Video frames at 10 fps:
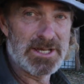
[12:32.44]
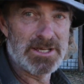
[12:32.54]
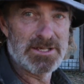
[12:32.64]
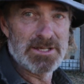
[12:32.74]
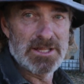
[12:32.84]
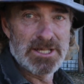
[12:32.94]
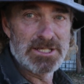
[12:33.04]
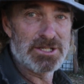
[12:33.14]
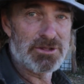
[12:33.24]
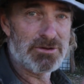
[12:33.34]
at
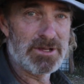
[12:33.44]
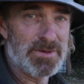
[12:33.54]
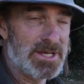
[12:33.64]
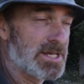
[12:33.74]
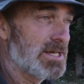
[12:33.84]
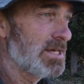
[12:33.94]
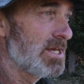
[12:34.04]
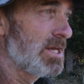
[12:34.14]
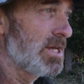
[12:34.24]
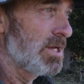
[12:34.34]
least a 3 metre
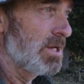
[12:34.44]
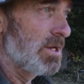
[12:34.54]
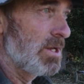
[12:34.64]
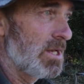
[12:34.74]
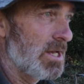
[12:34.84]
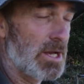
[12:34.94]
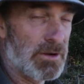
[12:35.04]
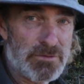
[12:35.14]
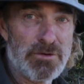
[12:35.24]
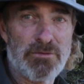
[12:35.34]

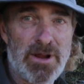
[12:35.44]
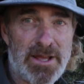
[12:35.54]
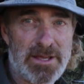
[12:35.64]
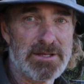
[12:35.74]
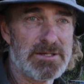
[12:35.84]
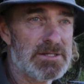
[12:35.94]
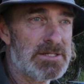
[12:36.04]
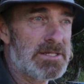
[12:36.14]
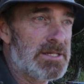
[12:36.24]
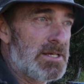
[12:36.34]
roof rack.
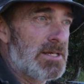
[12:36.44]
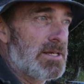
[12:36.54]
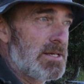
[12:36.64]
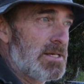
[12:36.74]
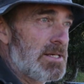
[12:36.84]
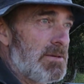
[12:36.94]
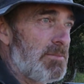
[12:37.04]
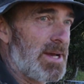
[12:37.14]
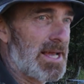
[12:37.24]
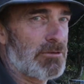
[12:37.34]

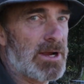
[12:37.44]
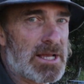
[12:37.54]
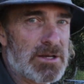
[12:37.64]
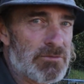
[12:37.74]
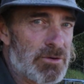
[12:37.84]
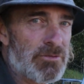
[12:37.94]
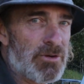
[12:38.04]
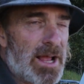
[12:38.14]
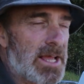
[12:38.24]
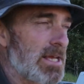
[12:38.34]
Pack rack, roof
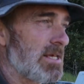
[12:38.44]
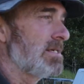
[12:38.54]
rack.